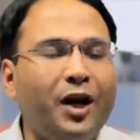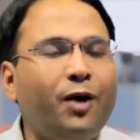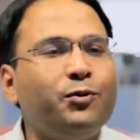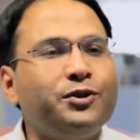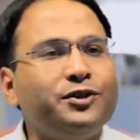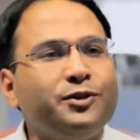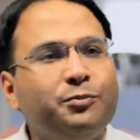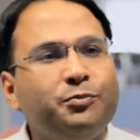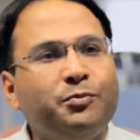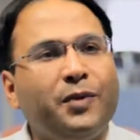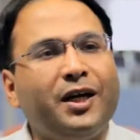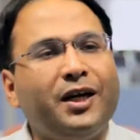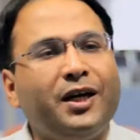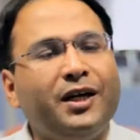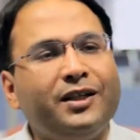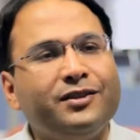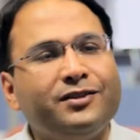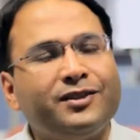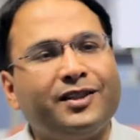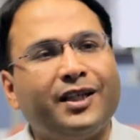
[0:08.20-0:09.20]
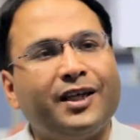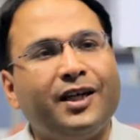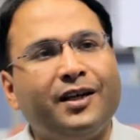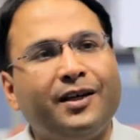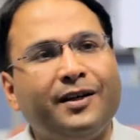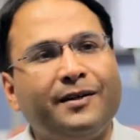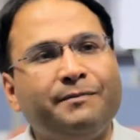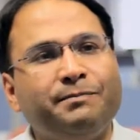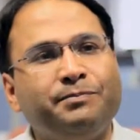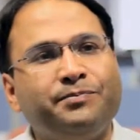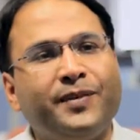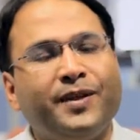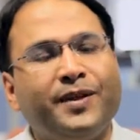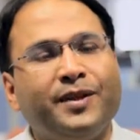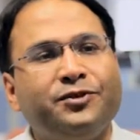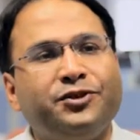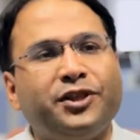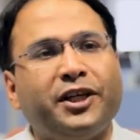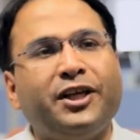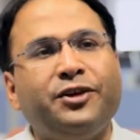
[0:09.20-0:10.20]
I was in my um,
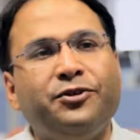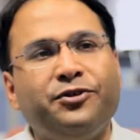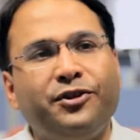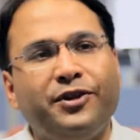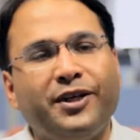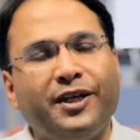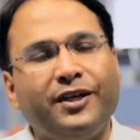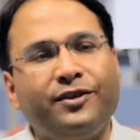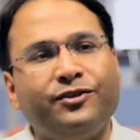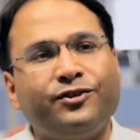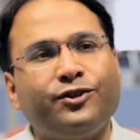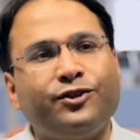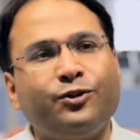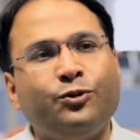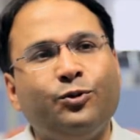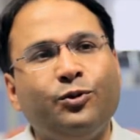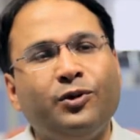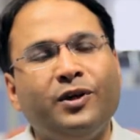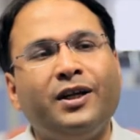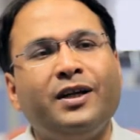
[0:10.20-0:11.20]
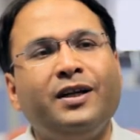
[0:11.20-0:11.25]
secondary school,